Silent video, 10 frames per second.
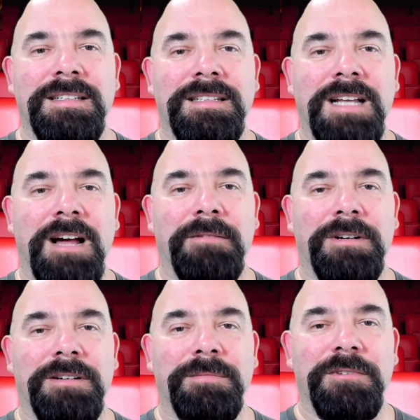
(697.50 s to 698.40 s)
Now
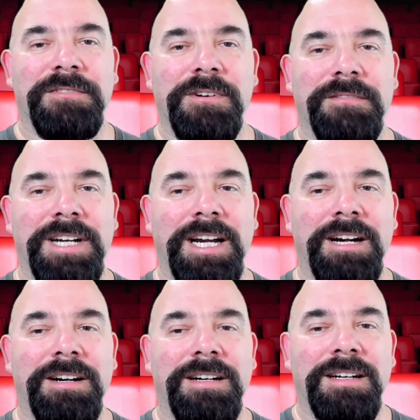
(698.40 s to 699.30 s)
we're moving over
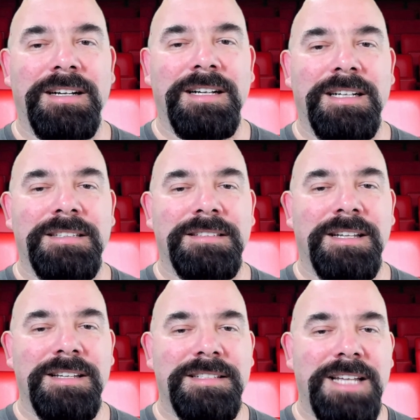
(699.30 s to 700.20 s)
here
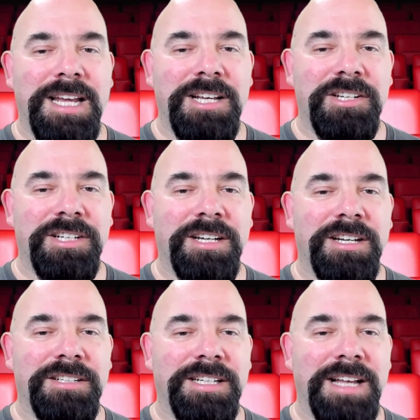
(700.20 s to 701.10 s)
to the stage.
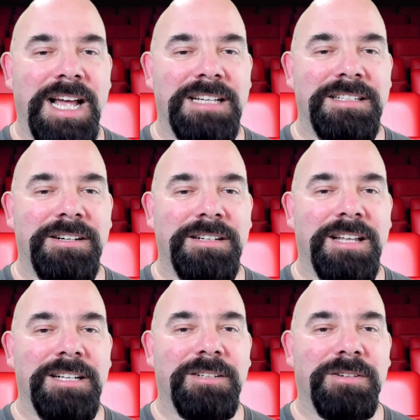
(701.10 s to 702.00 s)
She knocks there to
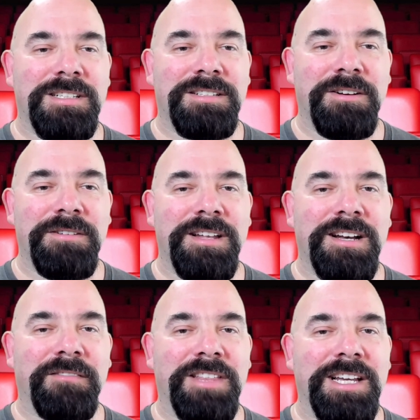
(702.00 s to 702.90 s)
let Chris know that
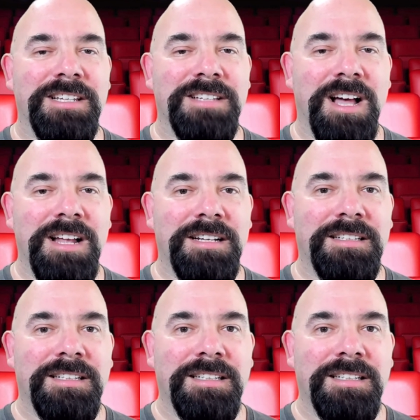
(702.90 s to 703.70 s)
everything is on.